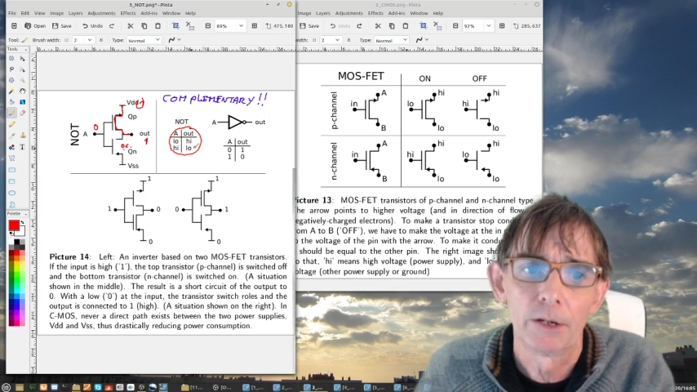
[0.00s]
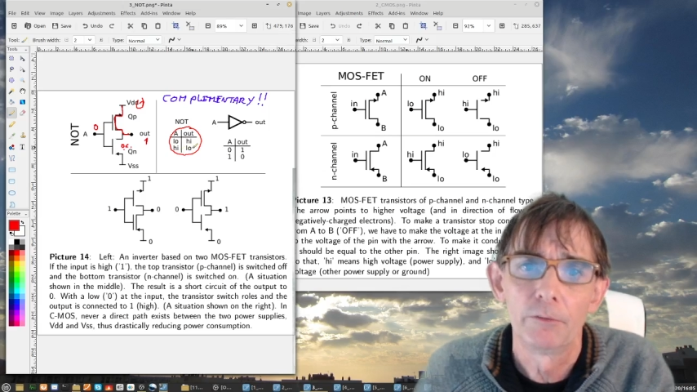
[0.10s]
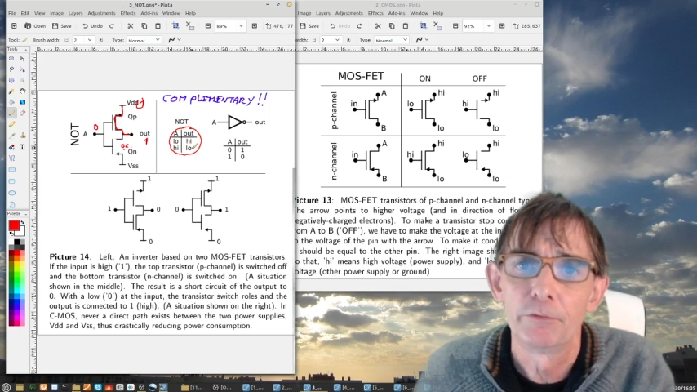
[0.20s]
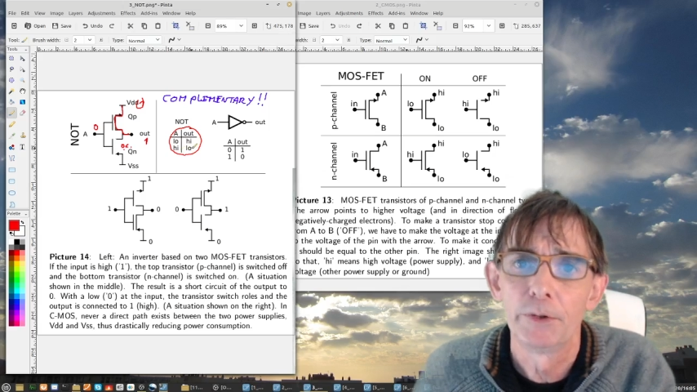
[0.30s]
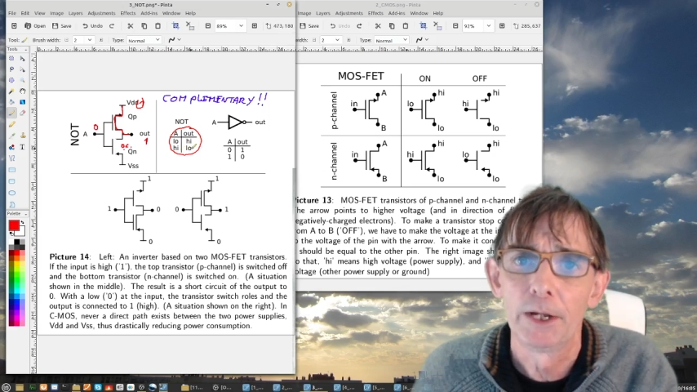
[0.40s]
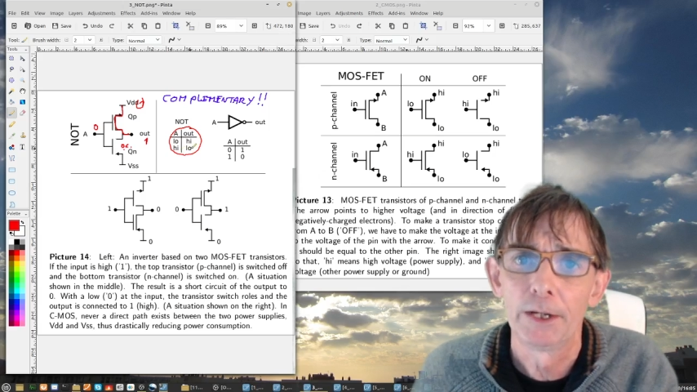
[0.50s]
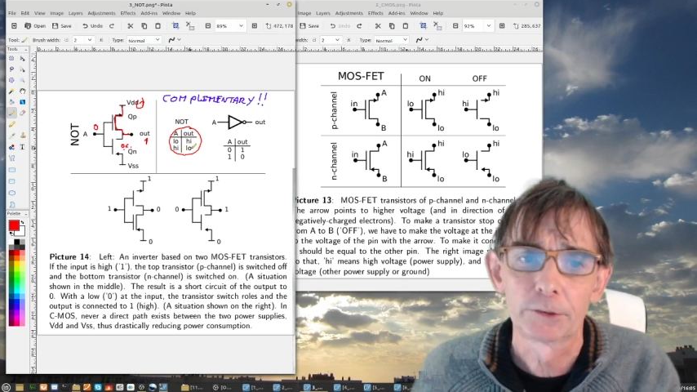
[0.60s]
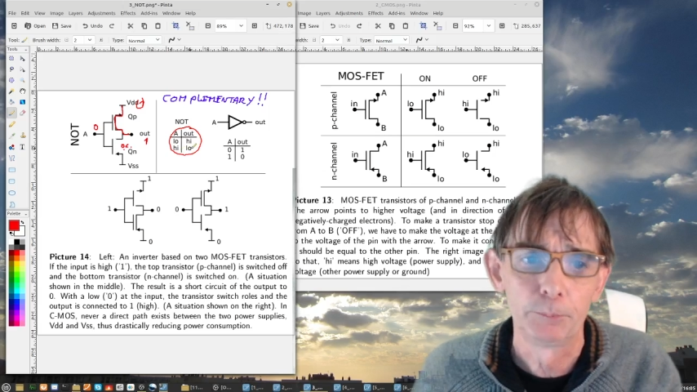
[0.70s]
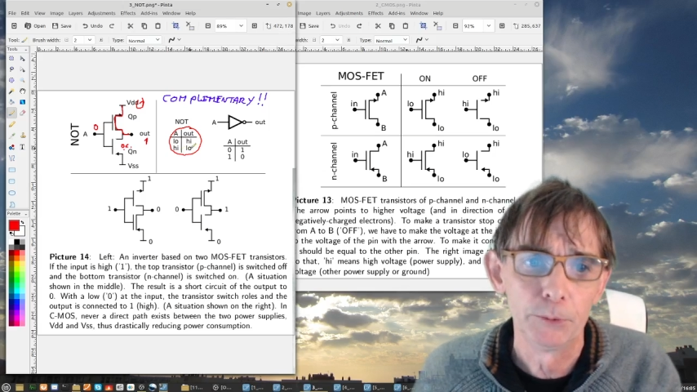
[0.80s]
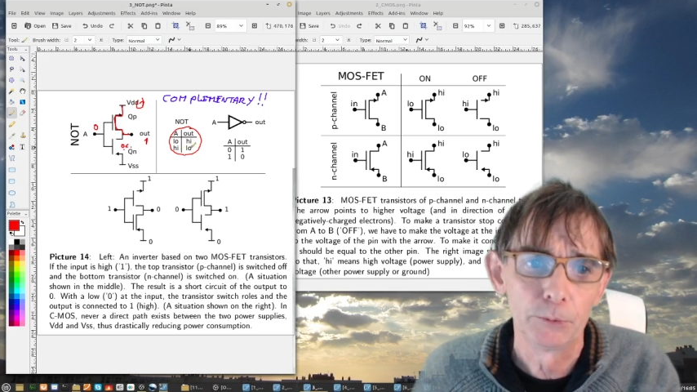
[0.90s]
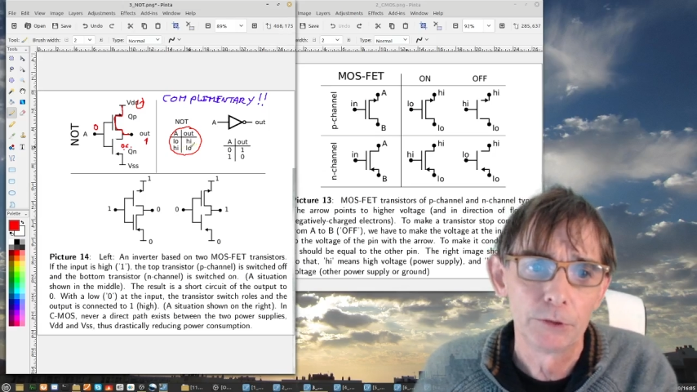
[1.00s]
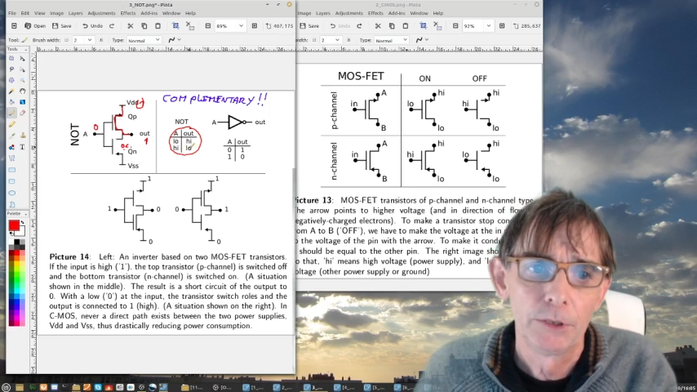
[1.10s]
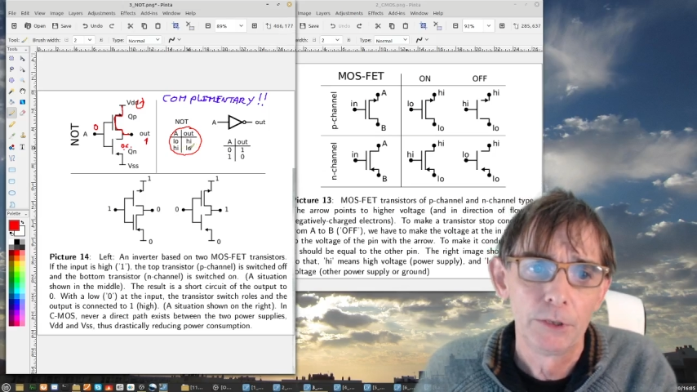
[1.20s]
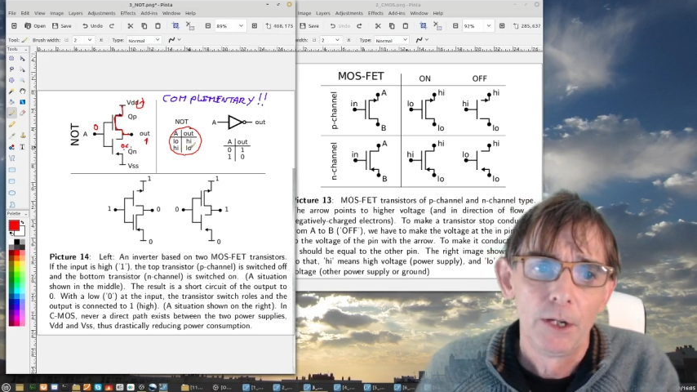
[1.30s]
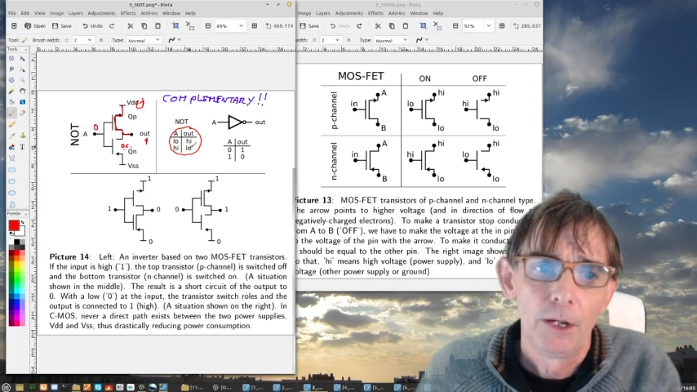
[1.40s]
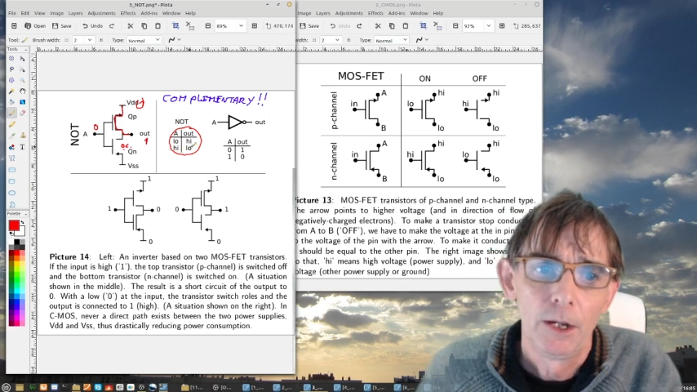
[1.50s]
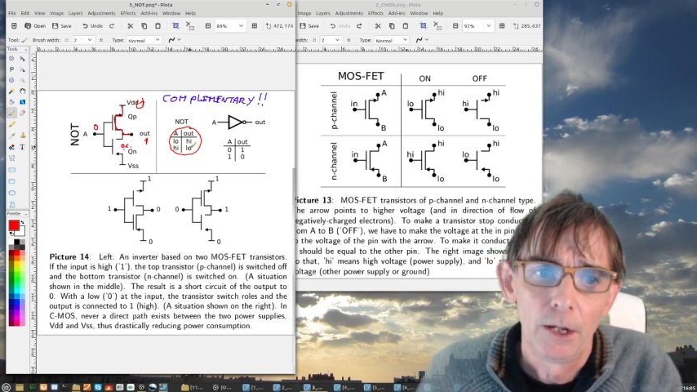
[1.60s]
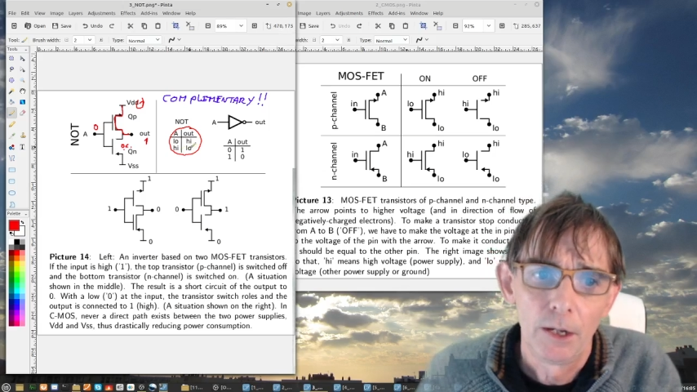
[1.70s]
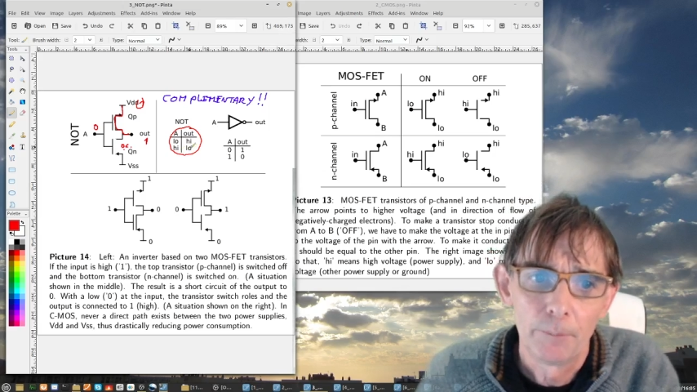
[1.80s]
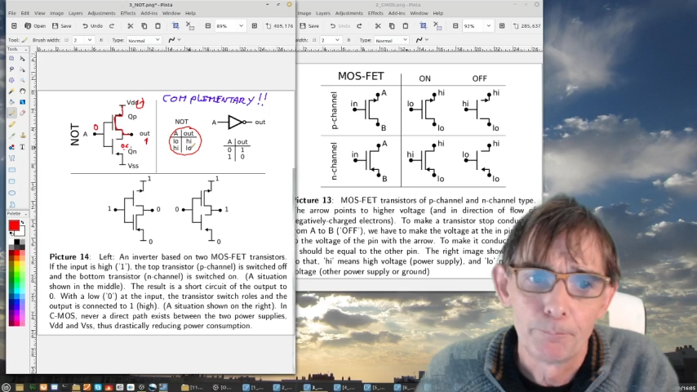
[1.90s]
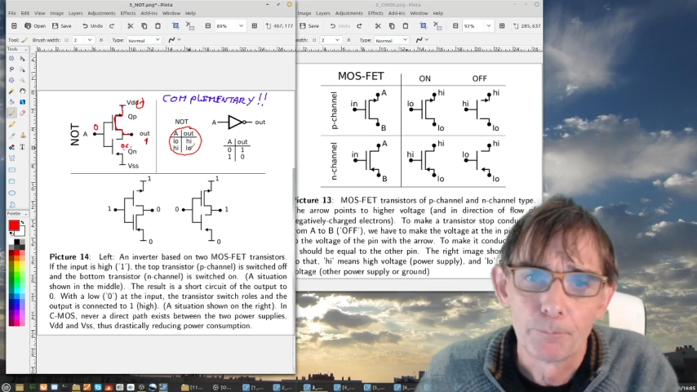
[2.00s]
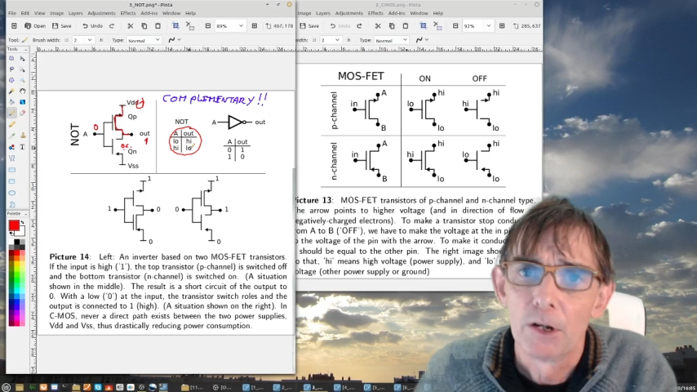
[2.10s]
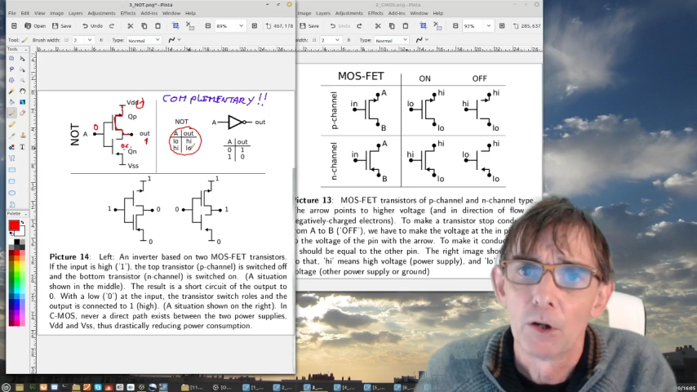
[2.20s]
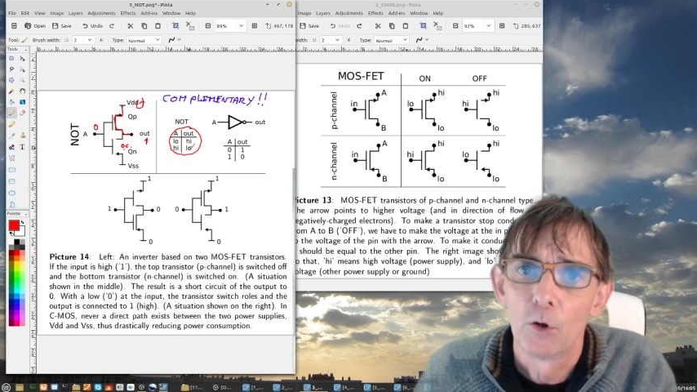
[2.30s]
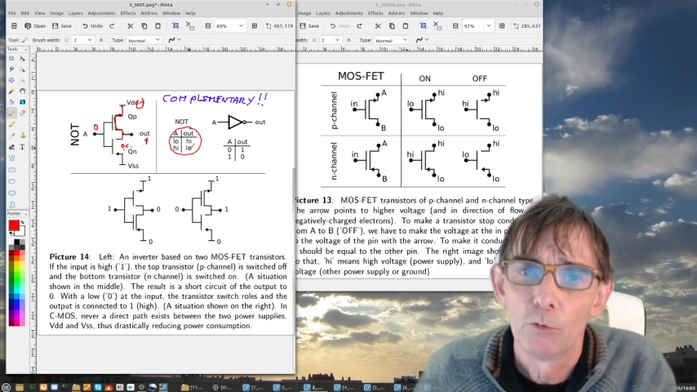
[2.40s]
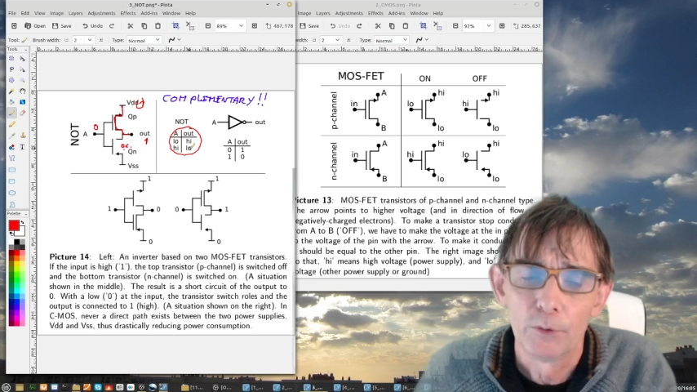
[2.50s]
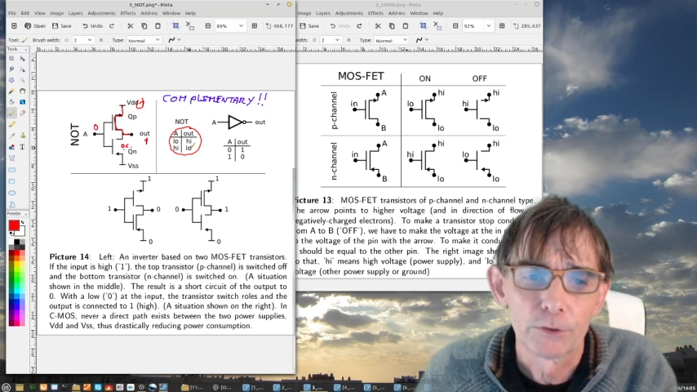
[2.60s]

And if we attribute low